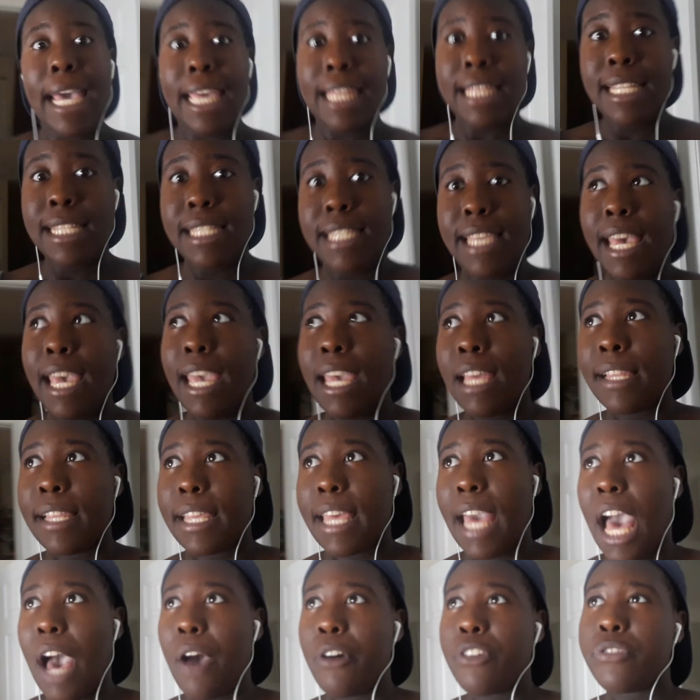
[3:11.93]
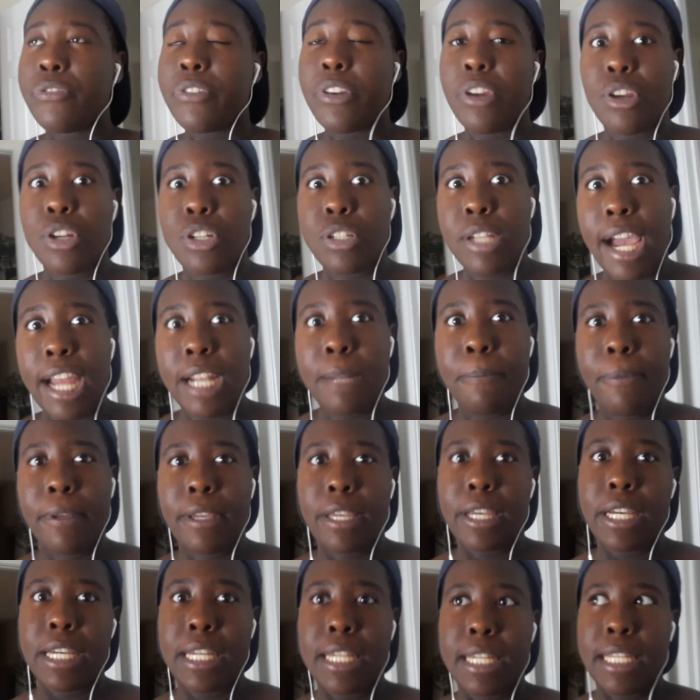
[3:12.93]
in the day, like I was very shocked
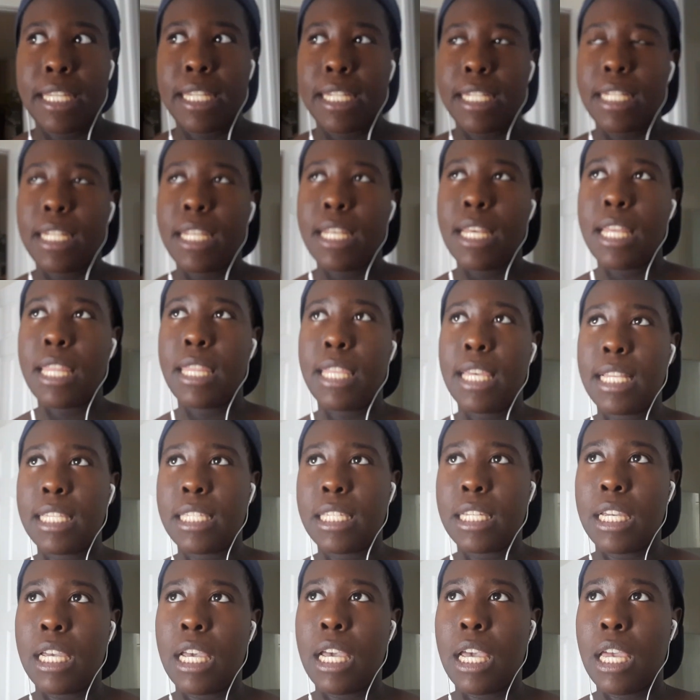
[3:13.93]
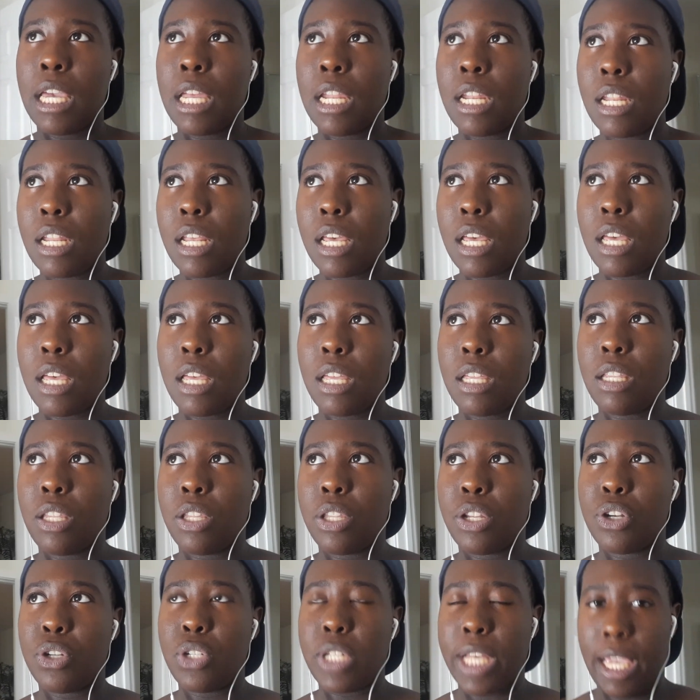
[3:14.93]
because they did
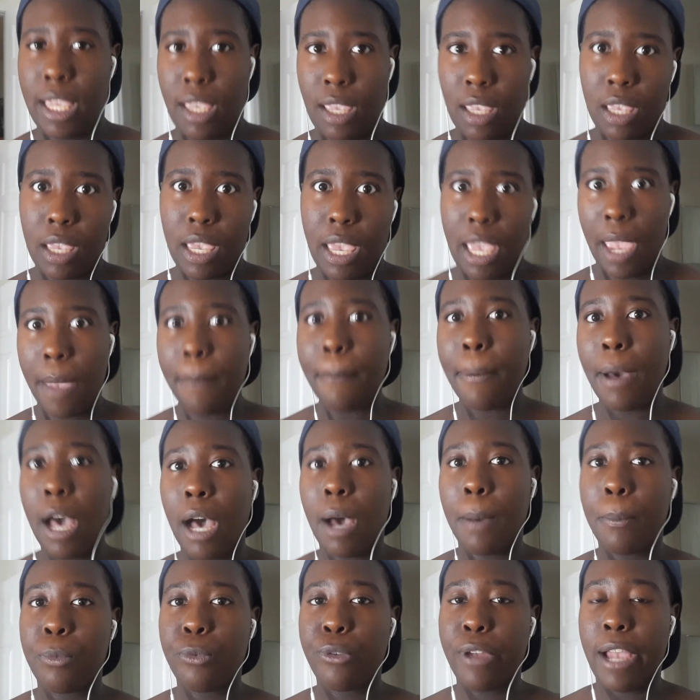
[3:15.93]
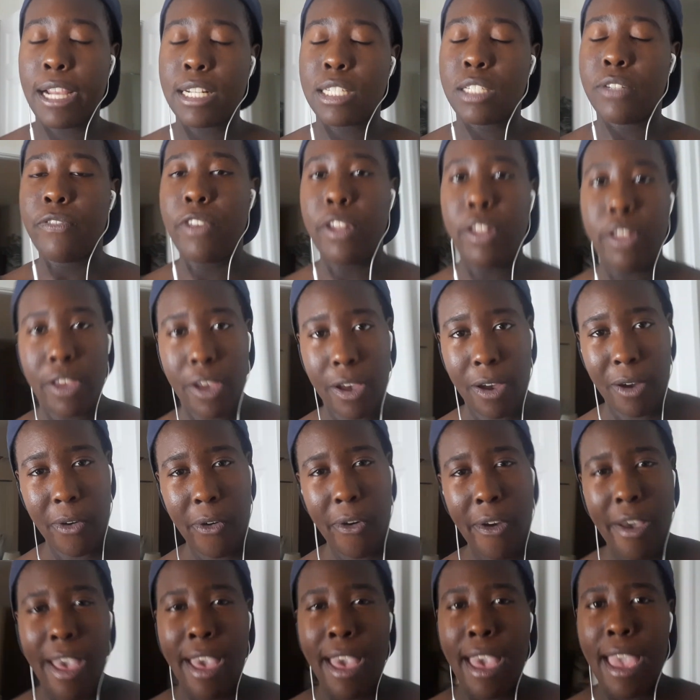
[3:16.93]
their second K-pop reaction video,
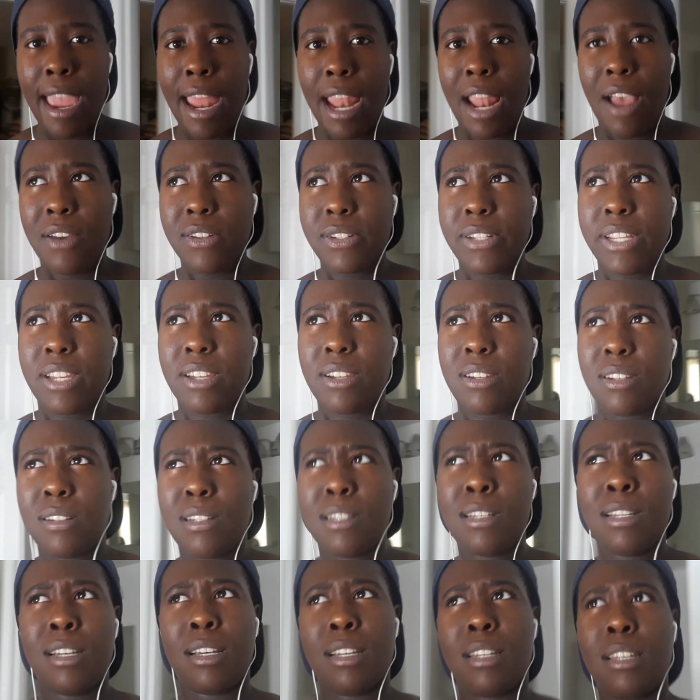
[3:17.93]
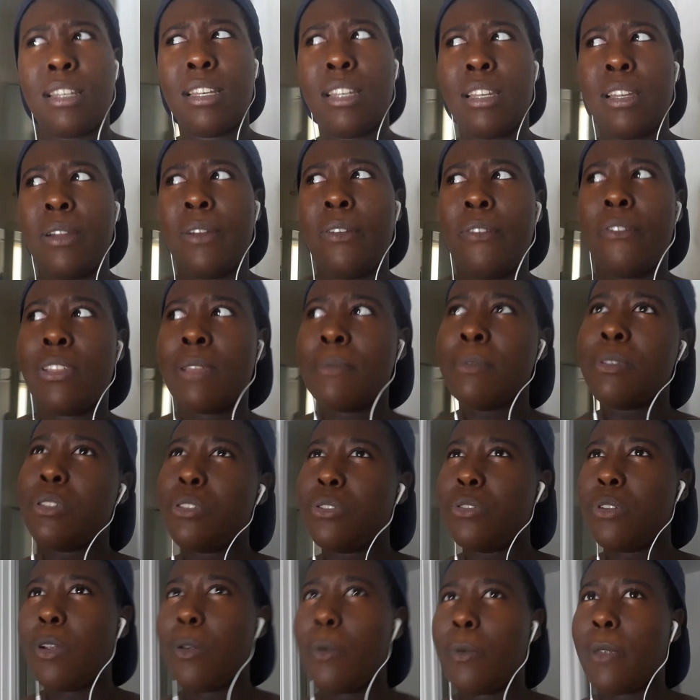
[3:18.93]
and I was like, for them to
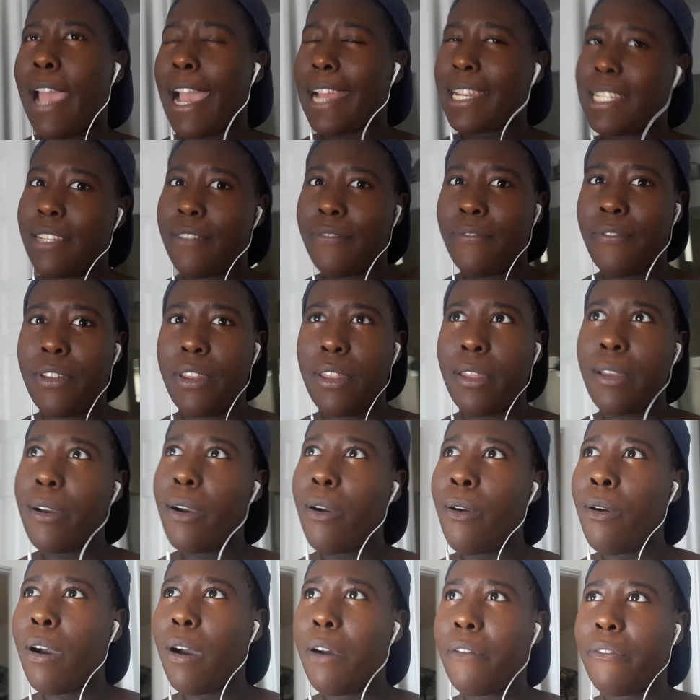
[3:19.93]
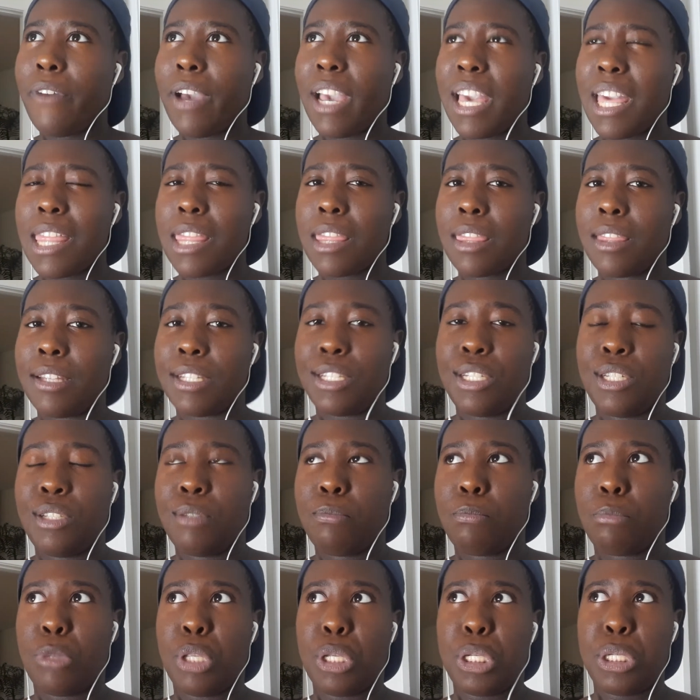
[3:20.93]
do a reaction video of like this
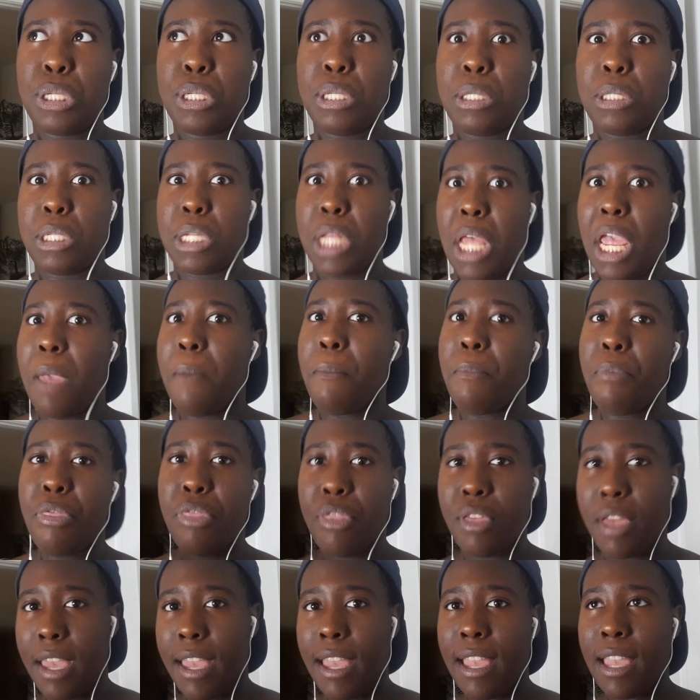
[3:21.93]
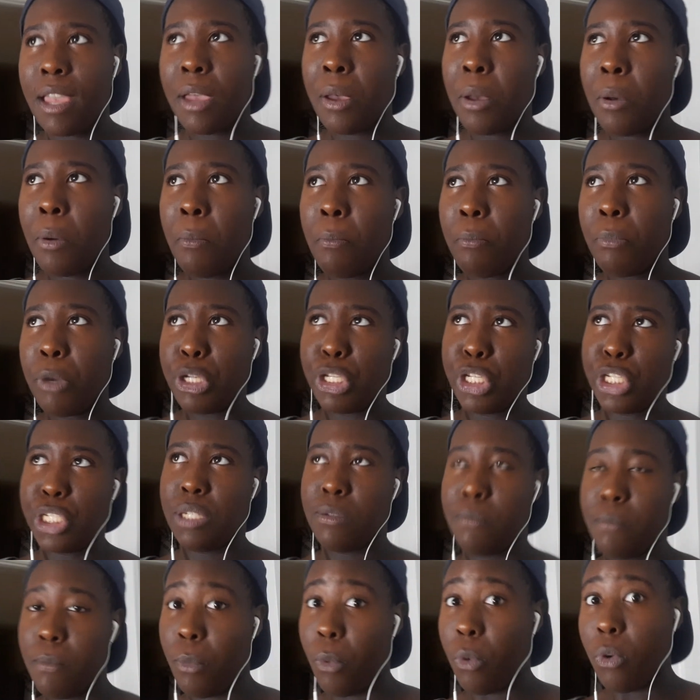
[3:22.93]
the same thing but just
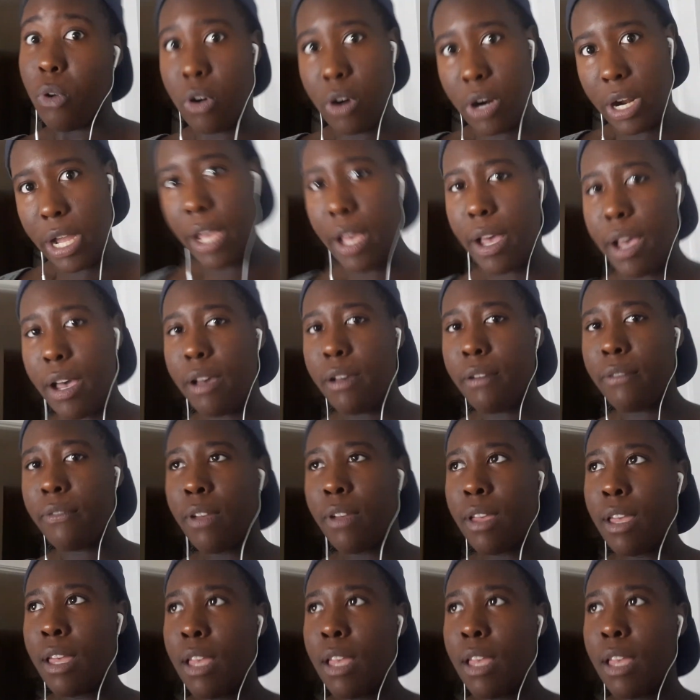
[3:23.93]
more of,